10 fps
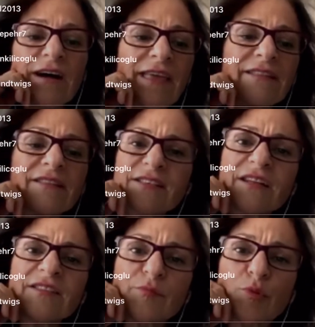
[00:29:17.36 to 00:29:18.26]
Again, this
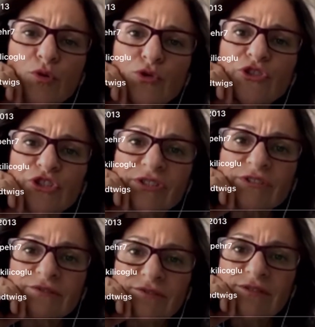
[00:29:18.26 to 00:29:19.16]

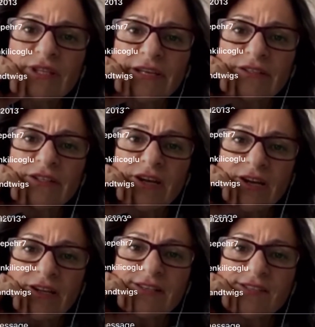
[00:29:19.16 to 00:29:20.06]
anti-pollution
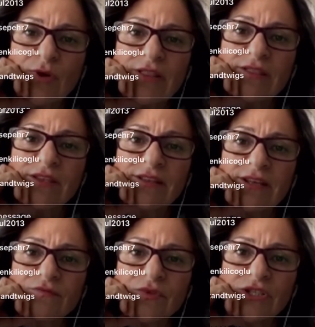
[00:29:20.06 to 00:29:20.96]
area is one thing
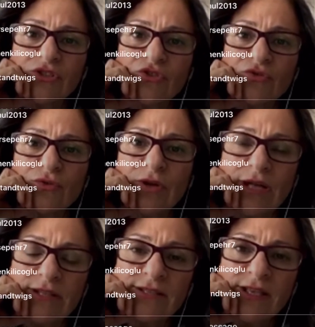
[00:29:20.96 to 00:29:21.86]
that we need to look
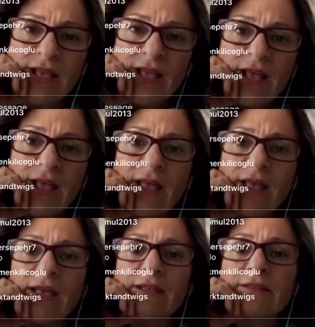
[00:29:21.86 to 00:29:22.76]
at.
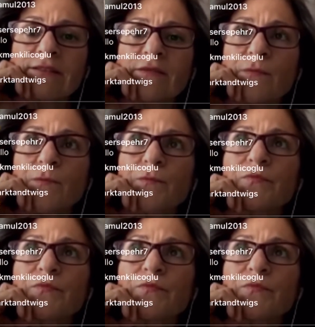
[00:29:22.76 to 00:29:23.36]
And